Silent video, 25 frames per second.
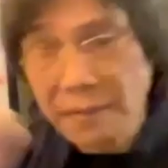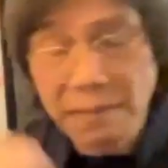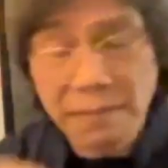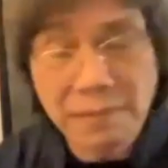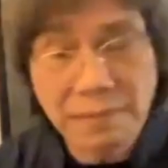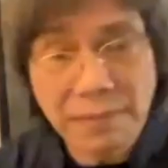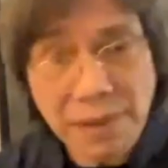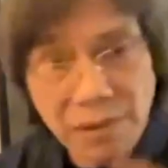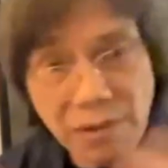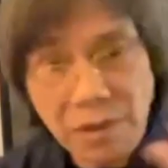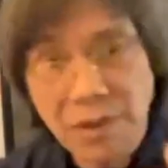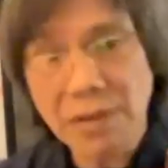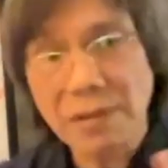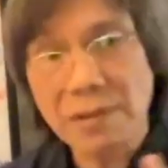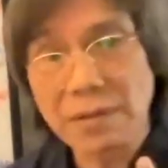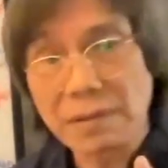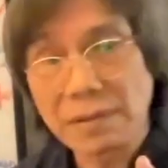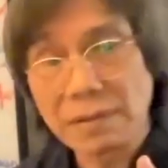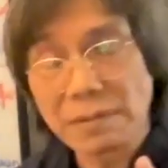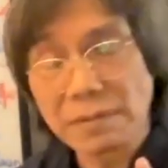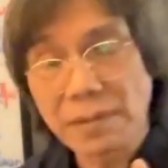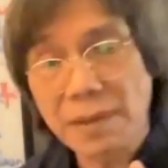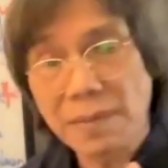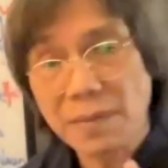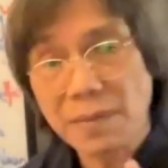it's
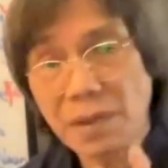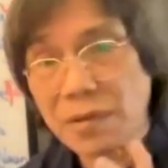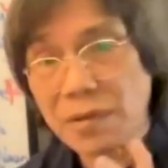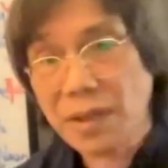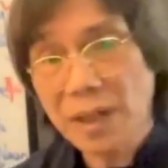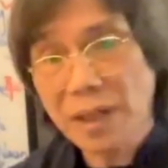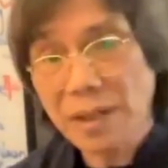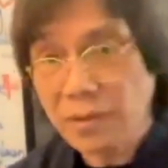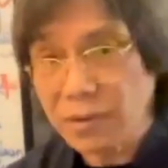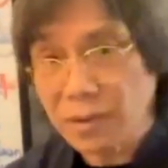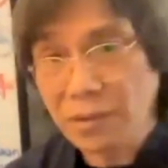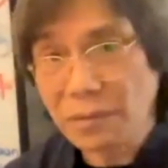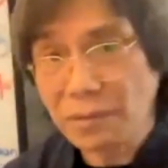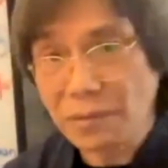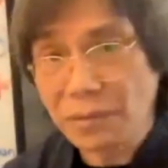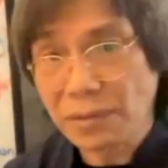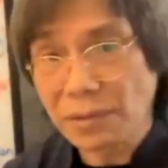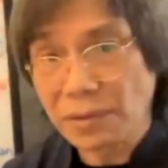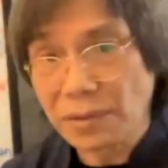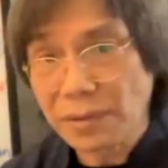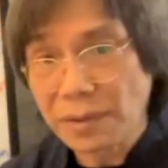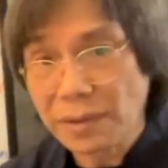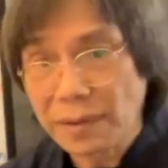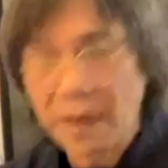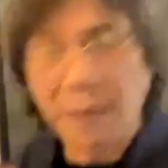good. I'm not saying it's not
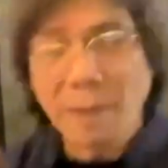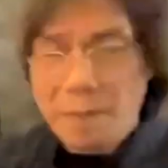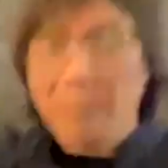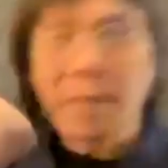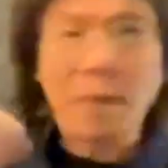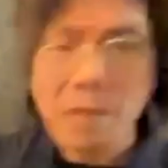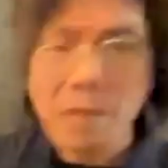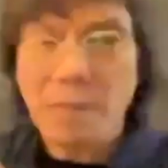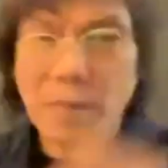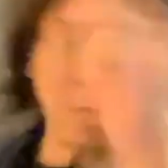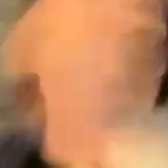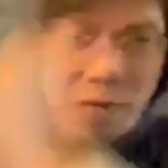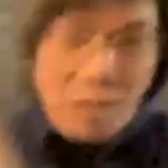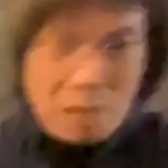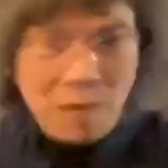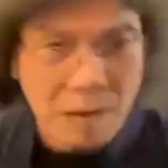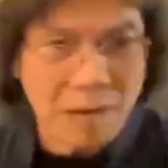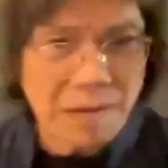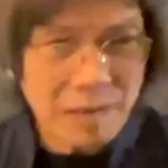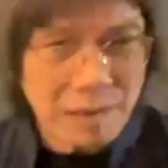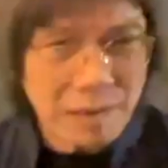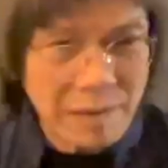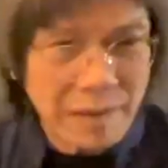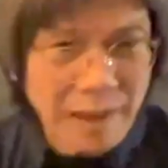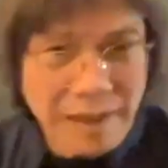good,
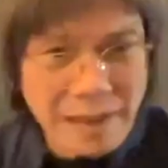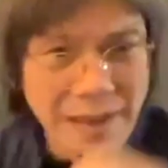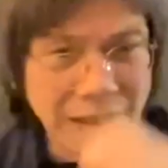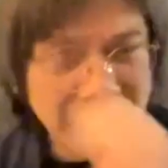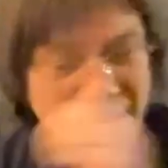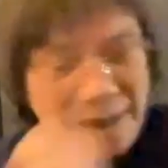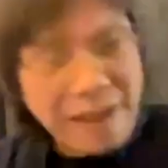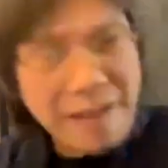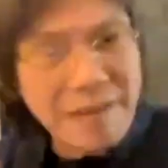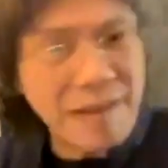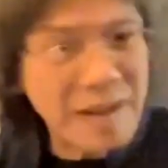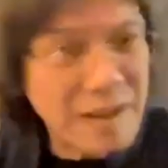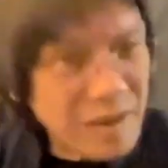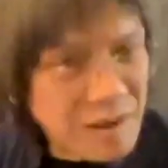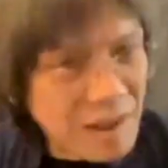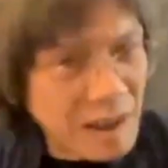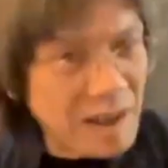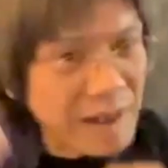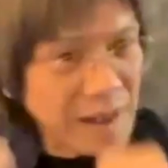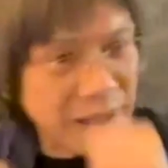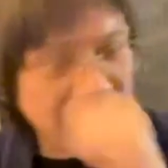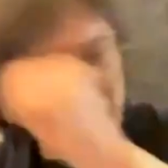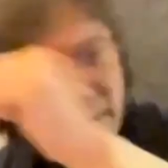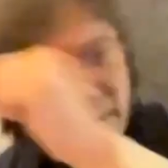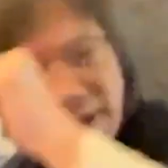right? These
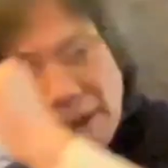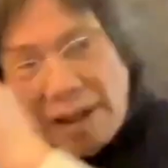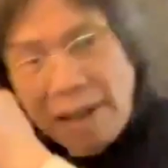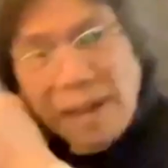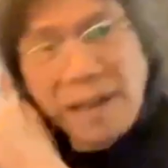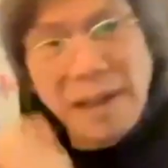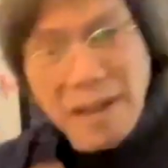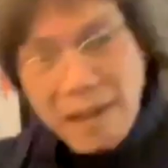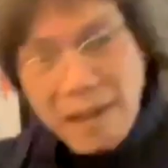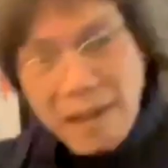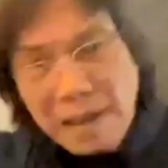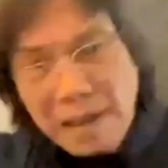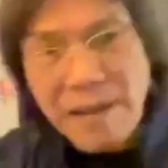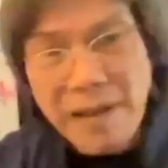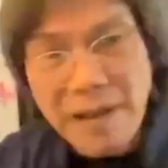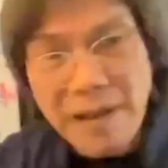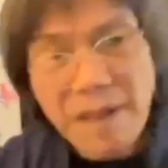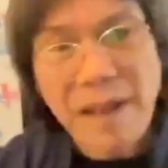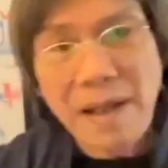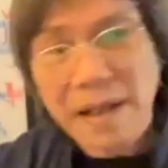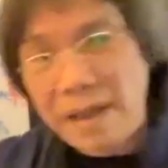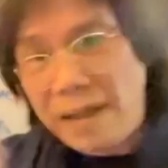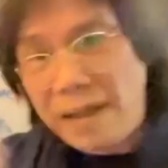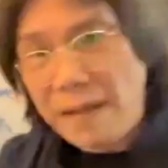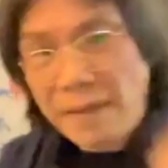are like
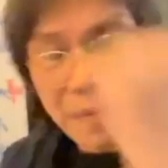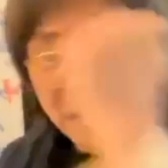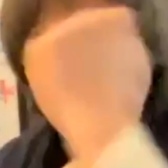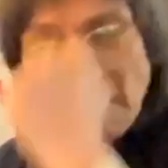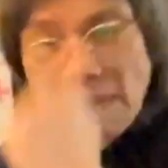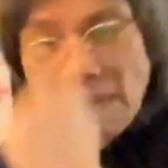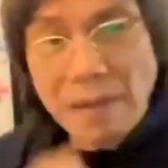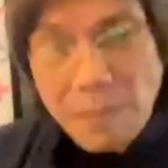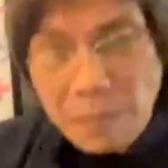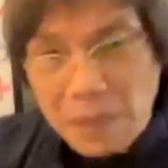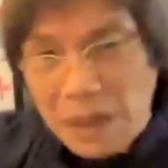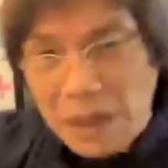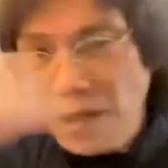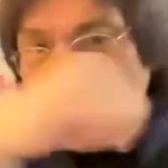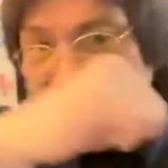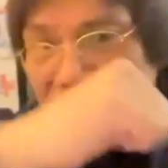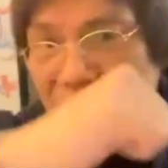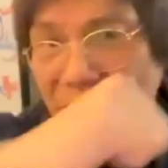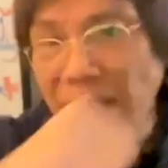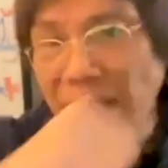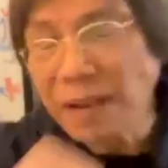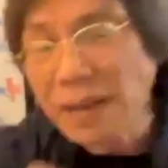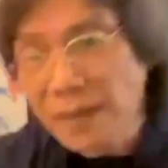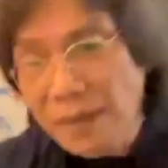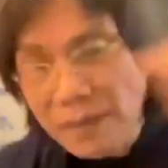
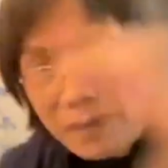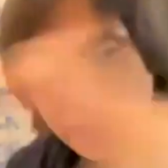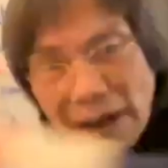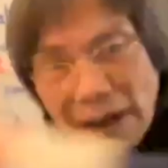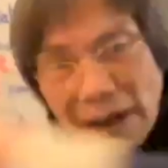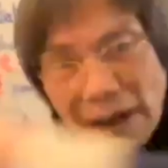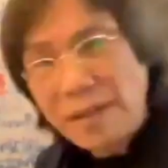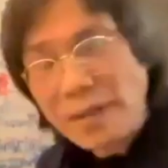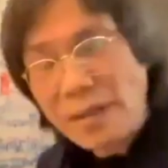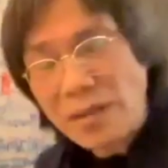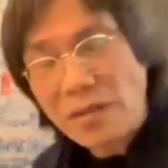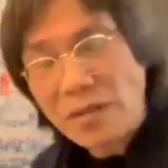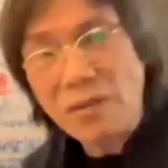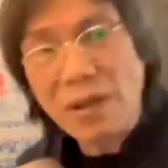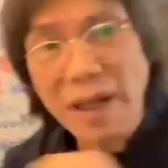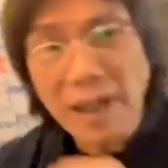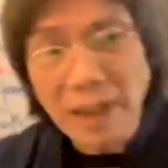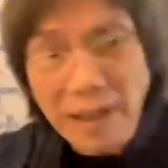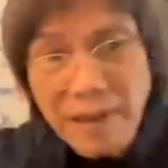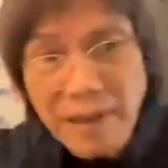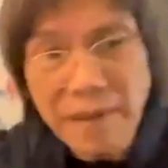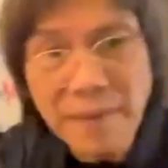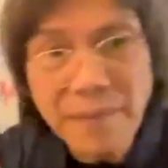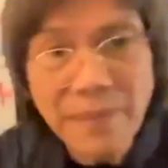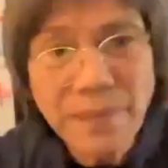punching, right?
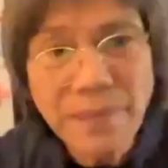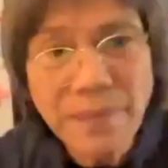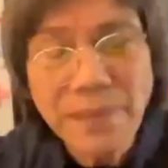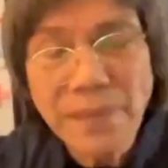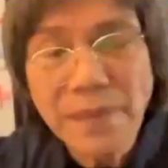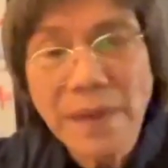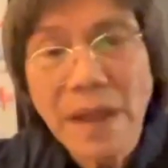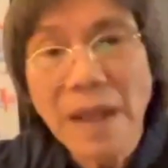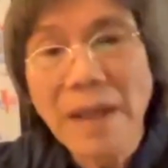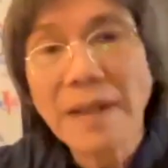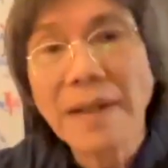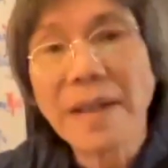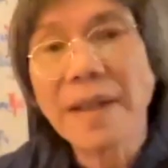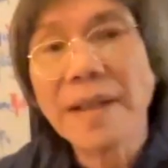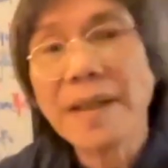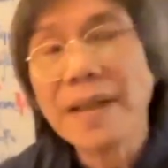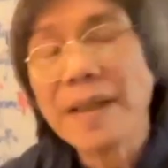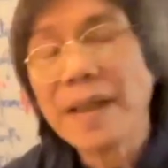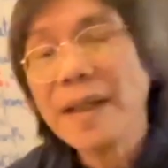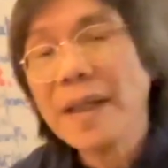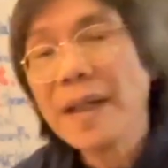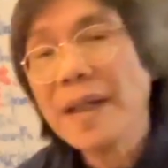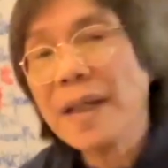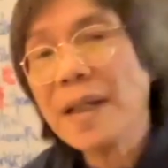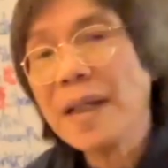Strike.
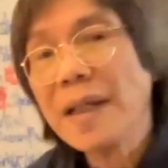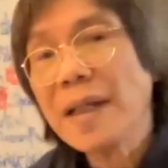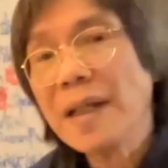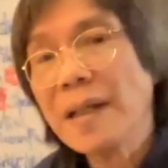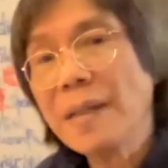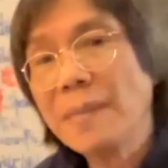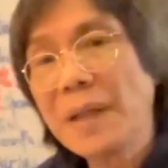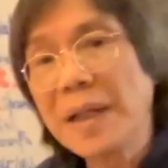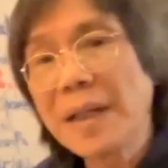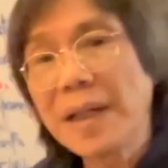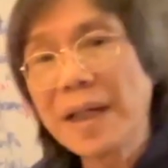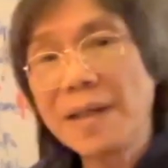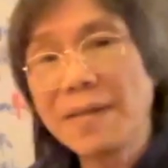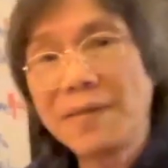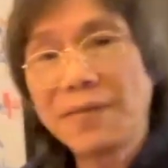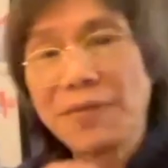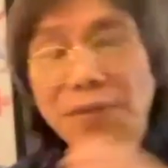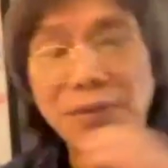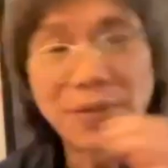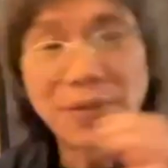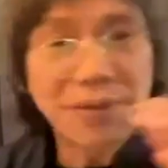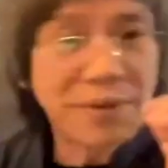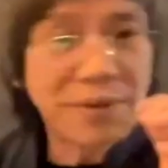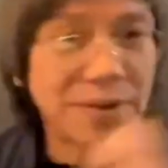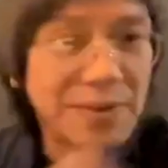But
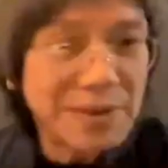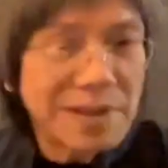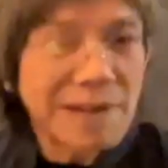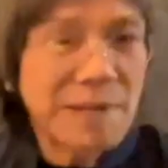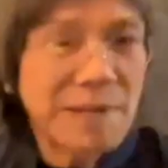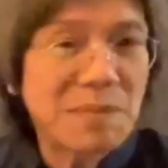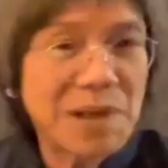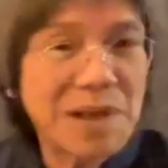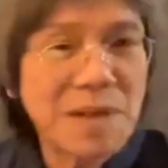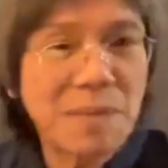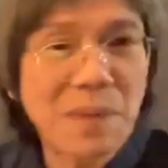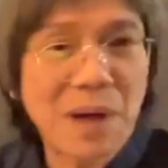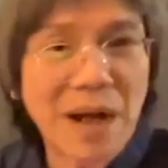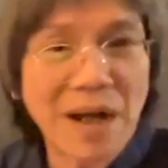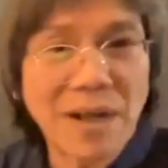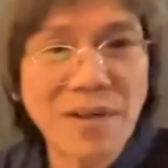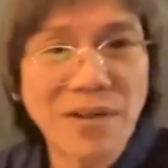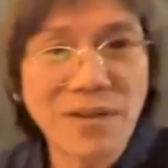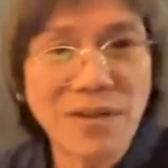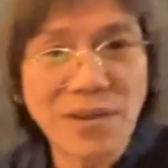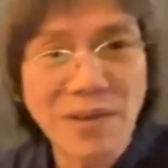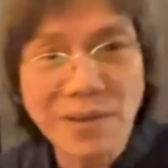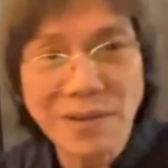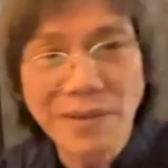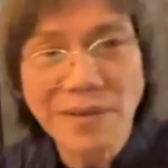if somebody
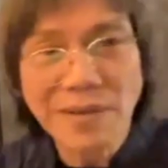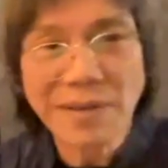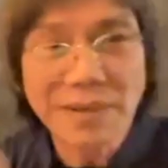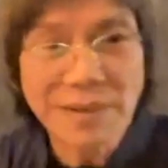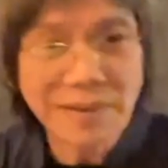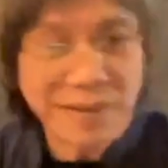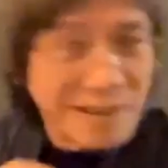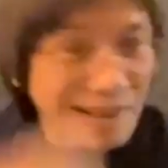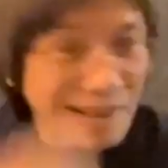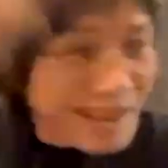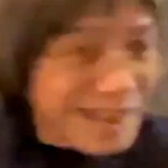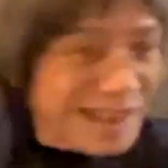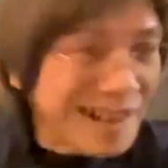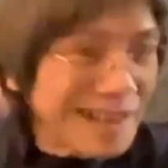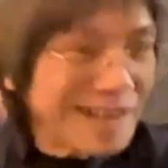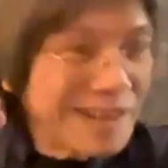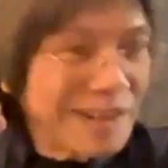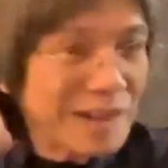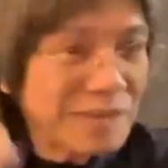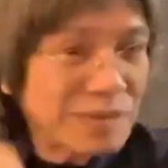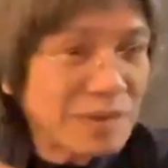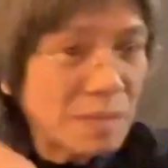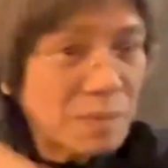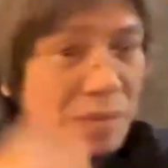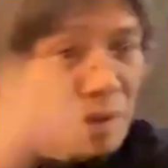punch you, you
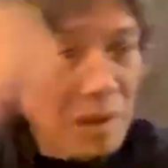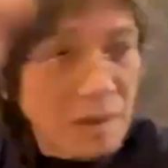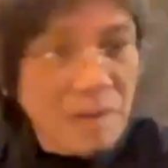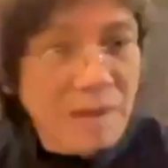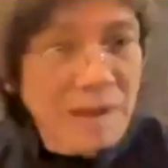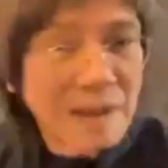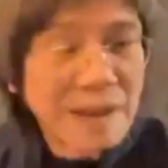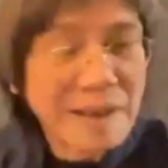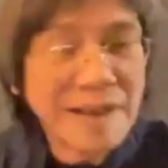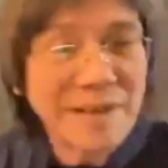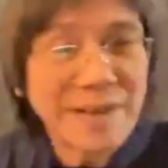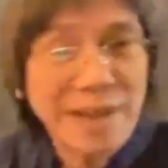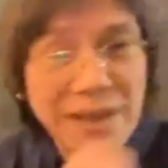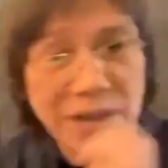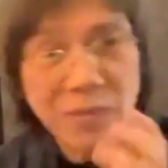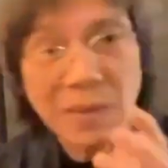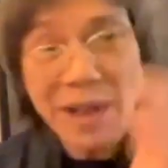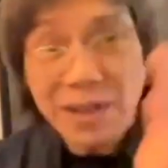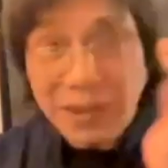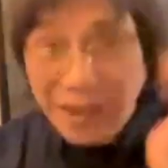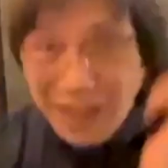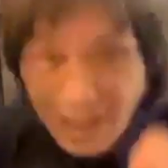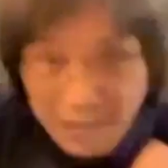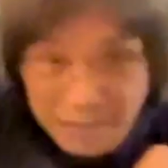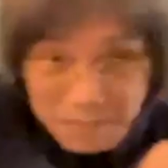have to block. And that's
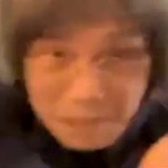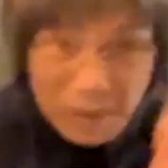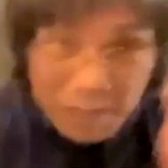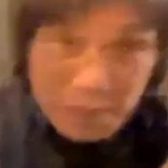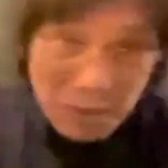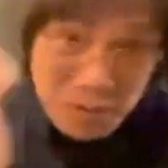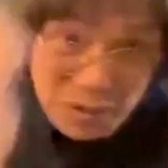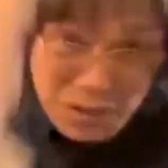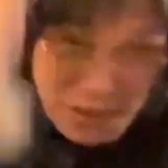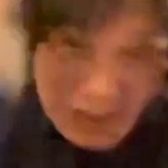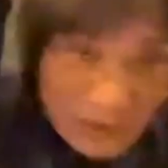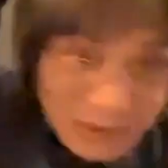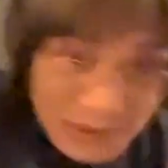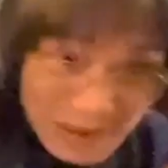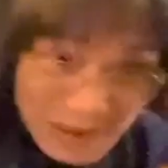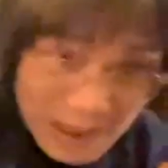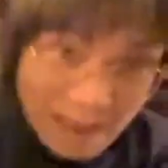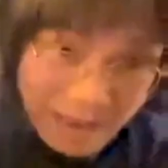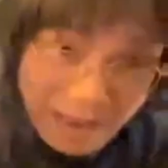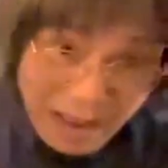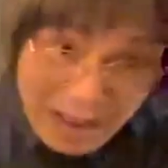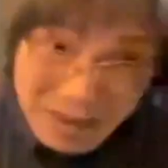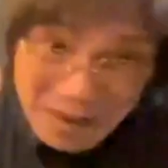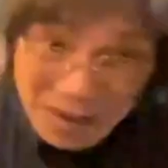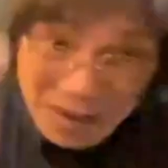why you have people going
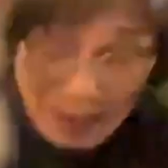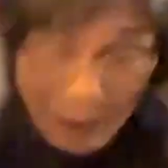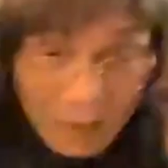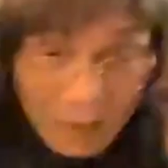like this.